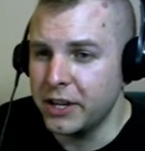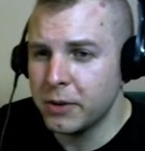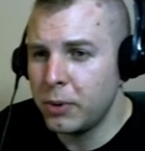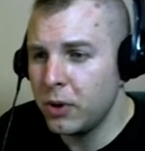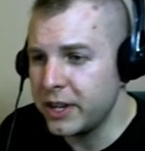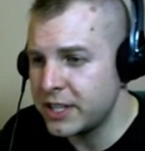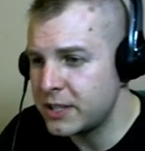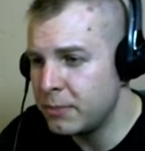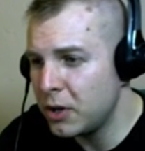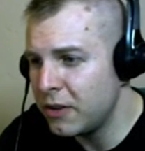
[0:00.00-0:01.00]
You're pulling
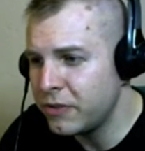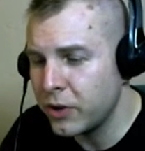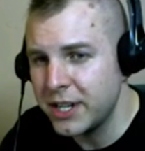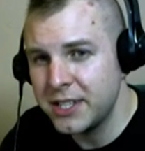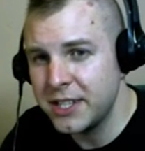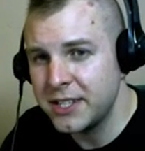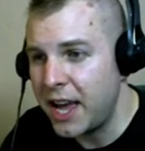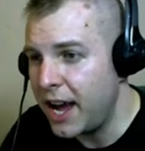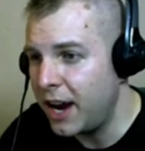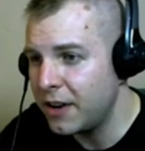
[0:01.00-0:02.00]
small phrases
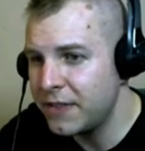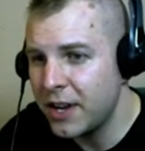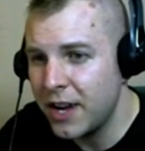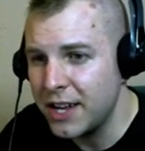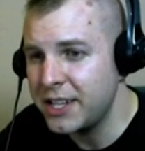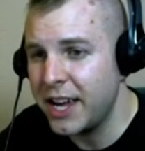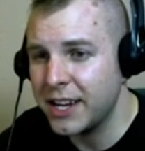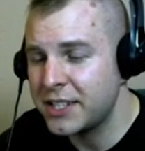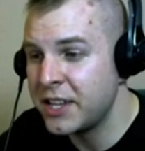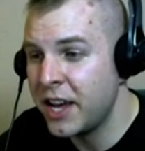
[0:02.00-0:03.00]
out of
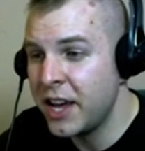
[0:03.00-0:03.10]
context